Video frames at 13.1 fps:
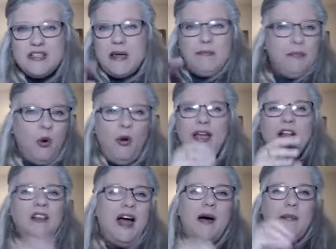that
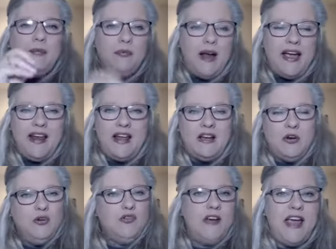boil up, right, and
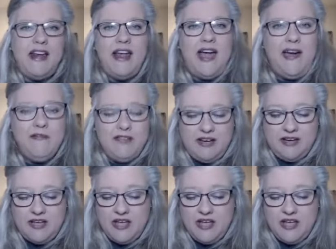create havoc.